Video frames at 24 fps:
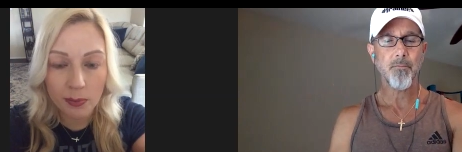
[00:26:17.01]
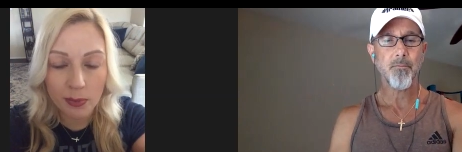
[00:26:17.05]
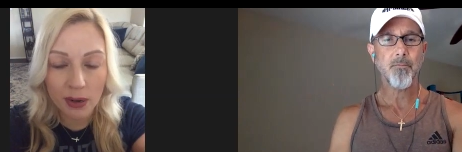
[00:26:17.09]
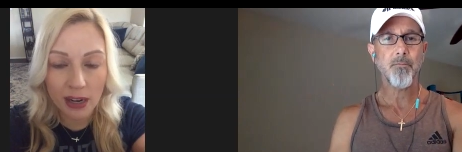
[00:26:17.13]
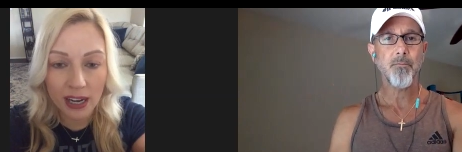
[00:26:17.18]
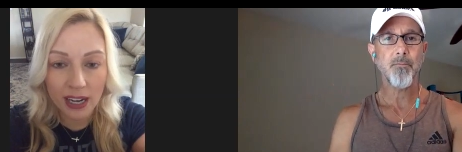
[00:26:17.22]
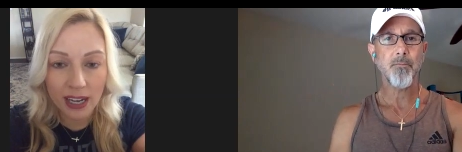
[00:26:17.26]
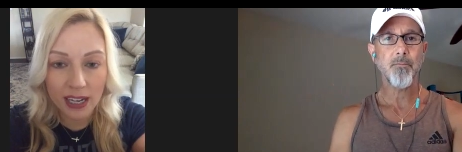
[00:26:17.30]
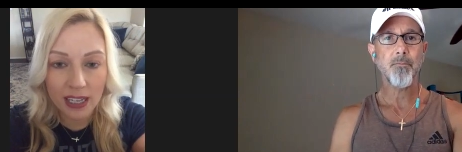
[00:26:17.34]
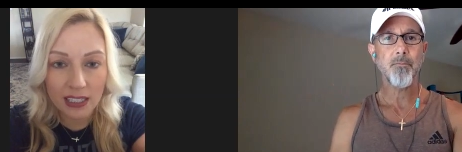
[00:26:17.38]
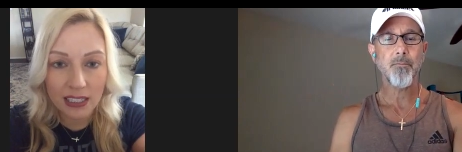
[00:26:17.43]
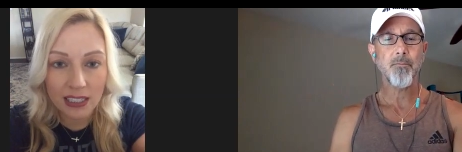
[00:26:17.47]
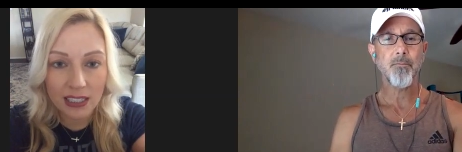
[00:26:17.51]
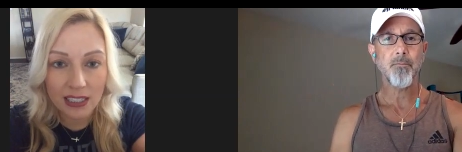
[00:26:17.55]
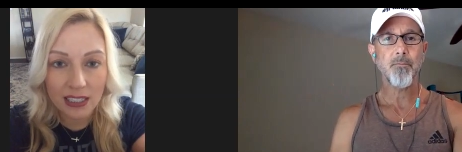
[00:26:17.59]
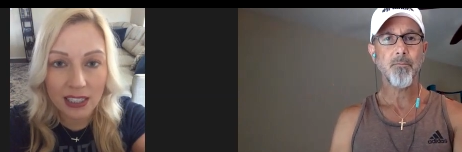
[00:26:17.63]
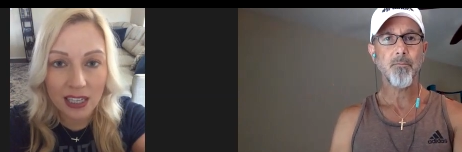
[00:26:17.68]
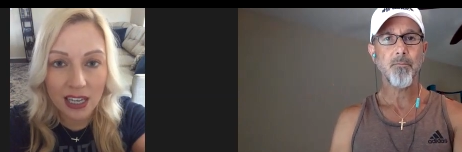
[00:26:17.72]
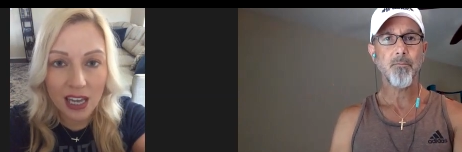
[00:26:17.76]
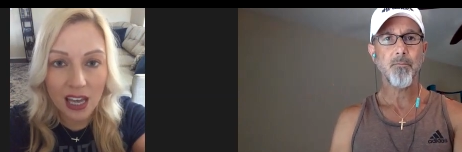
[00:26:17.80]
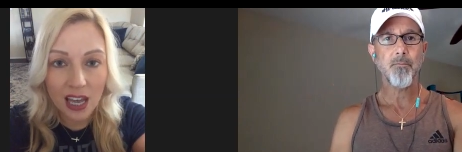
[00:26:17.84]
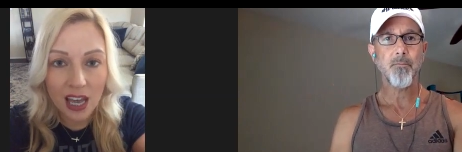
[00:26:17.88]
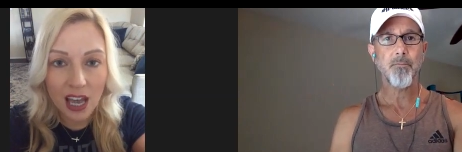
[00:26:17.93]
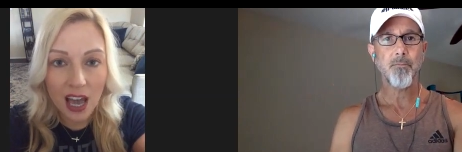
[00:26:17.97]
Speaker 1: but
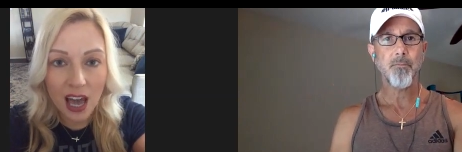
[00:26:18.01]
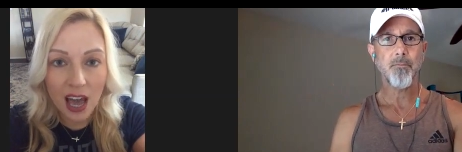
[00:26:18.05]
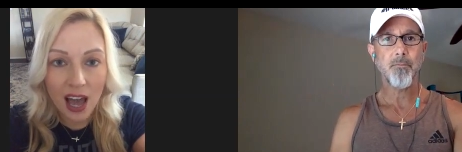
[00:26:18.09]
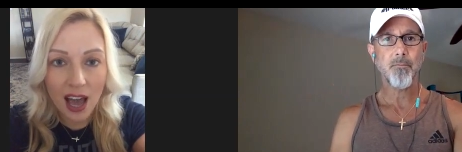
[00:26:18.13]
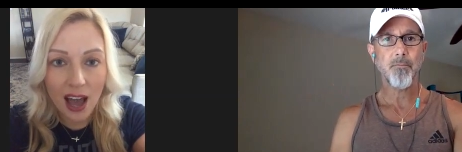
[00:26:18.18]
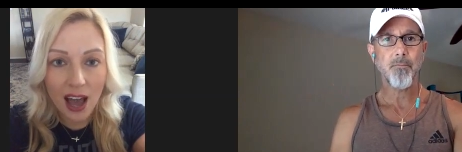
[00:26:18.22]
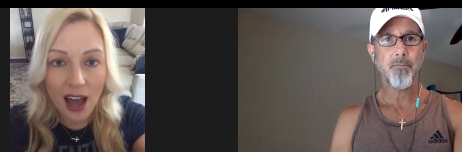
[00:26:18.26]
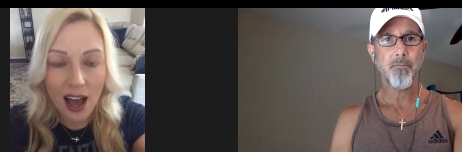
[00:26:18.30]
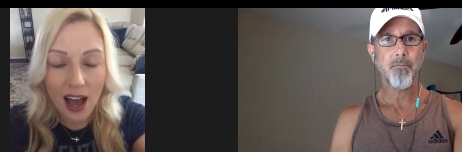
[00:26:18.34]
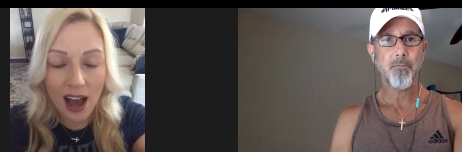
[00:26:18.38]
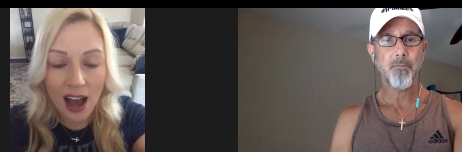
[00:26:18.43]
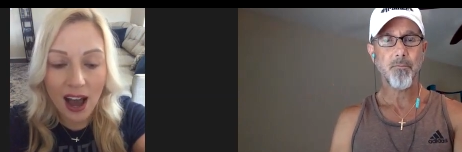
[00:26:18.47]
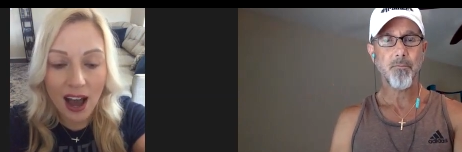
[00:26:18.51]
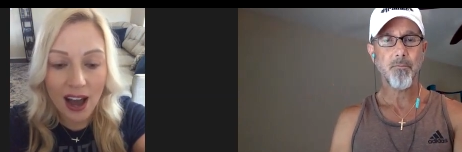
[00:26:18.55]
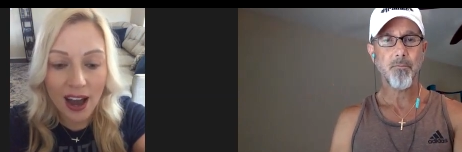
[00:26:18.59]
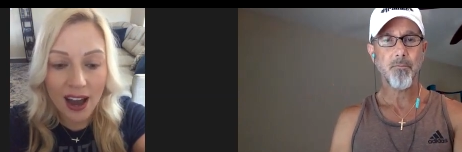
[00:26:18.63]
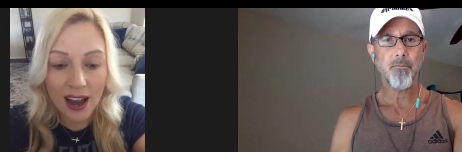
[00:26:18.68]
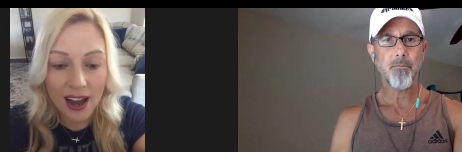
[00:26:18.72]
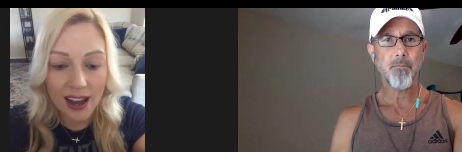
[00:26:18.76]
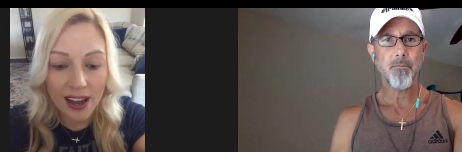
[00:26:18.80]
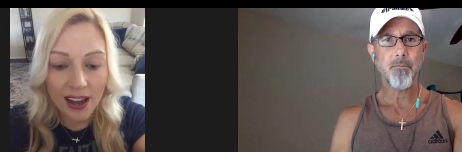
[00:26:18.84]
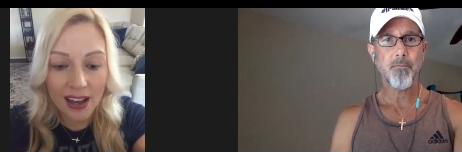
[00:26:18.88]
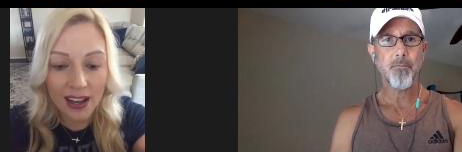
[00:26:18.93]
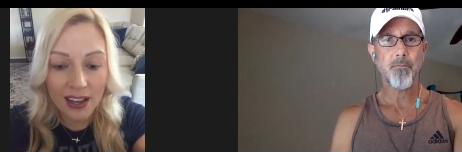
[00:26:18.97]

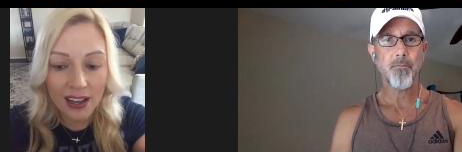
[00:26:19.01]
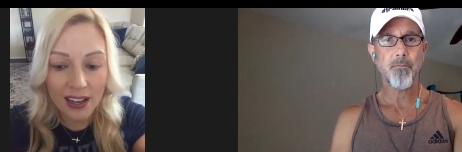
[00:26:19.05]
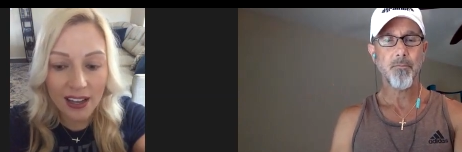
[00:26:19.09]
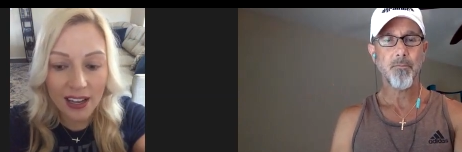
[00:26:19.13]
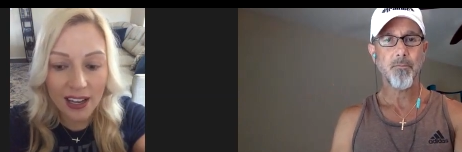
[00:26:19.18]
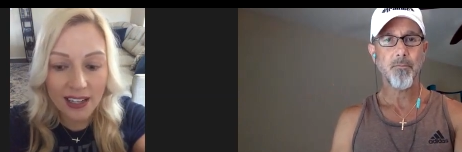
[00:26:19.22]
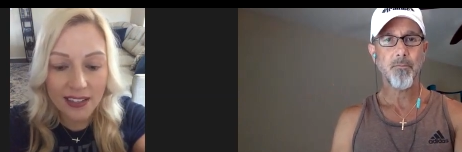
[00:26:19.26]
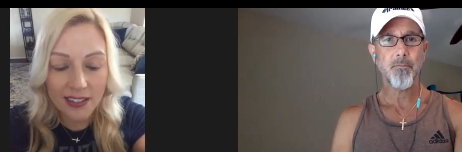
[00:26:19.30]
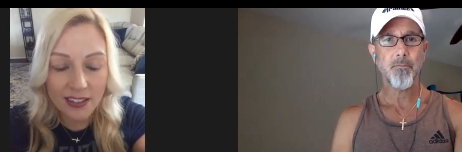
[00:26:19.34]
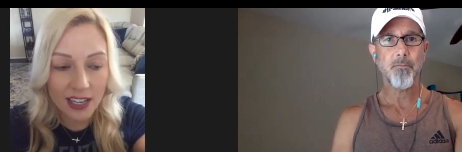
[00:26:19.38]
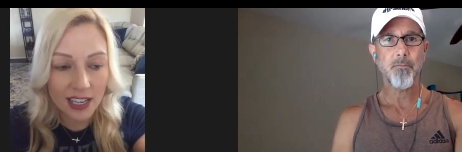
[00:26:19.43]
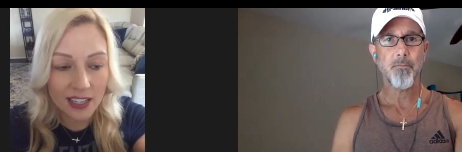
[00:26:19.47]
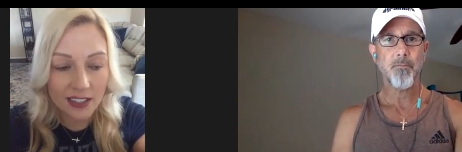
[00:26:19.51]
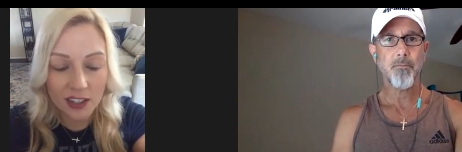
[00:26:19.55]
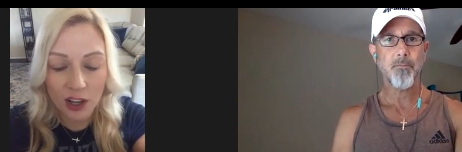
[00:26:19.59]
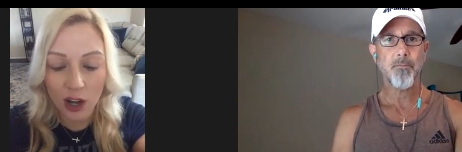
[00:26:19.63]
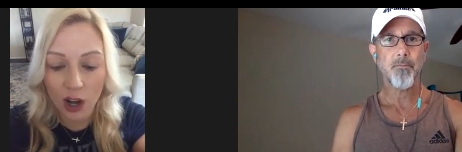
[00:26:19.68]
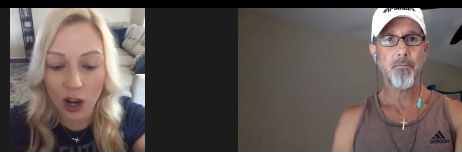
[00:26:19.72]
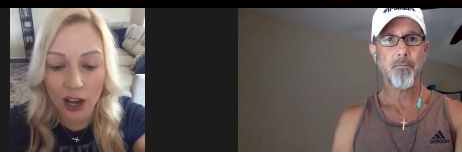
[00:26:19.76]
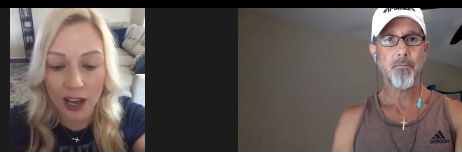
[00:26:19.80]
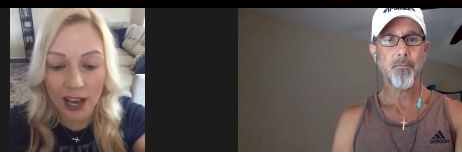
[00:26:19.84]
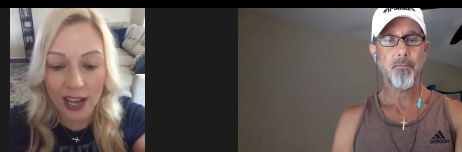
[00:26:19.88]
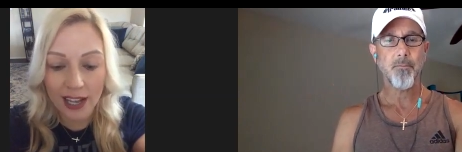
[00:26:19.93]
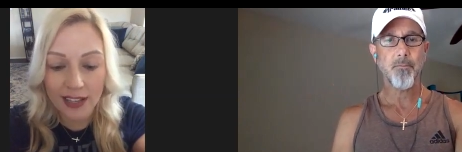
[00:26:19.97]
I it's it's
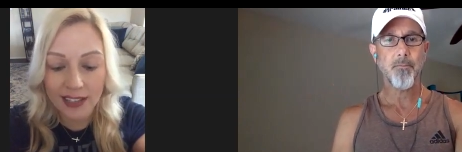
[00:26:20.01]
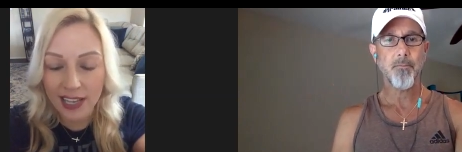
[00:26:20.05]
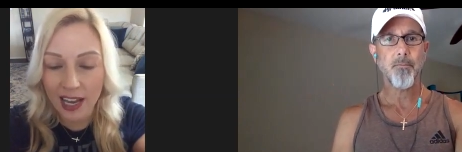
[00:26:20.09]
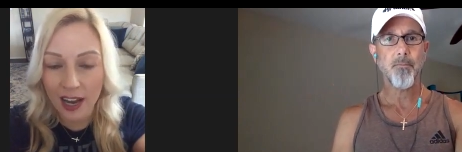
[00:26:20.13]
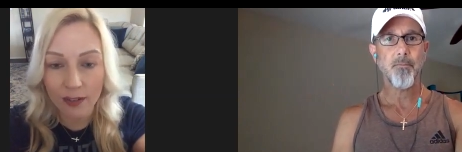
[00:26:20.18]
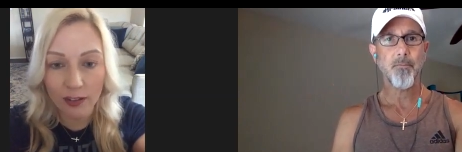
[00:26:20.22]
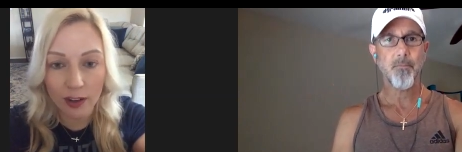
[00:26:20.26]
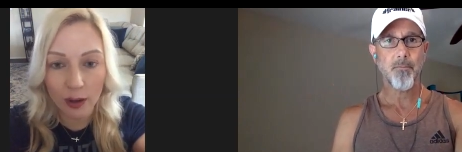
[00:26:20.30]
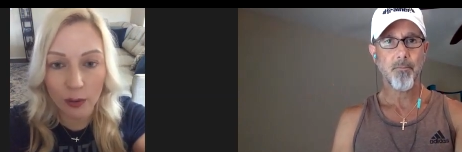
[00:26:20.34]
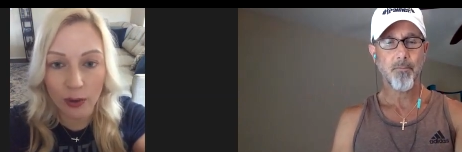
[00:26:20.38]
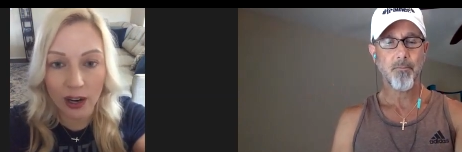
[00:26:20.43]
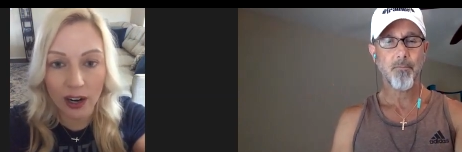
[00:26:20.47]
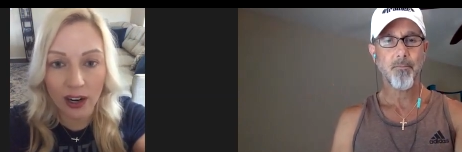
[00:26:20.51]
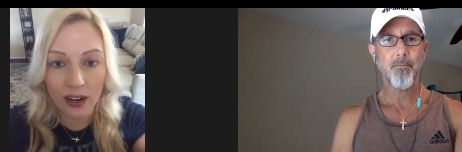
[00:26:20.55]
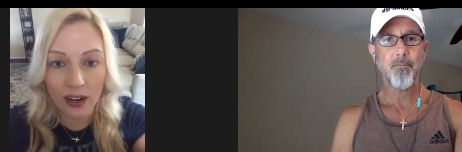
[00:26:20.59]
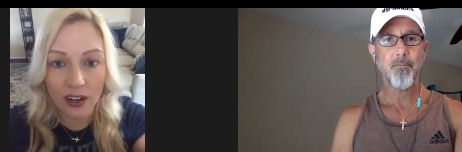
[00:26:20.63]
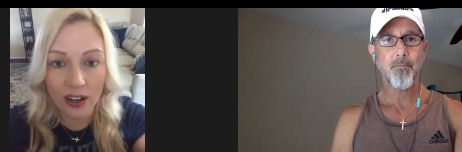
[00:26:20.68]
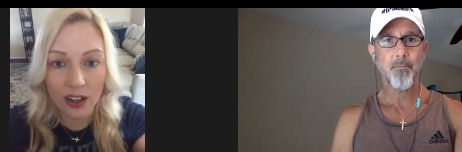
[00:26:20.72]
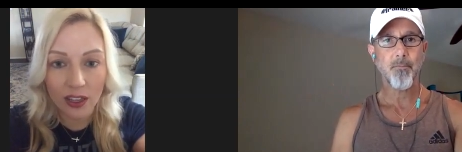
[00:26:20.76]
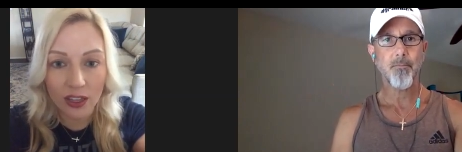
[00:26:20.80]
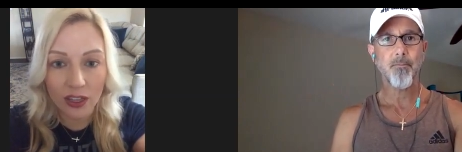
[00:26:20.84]
it's everywhere.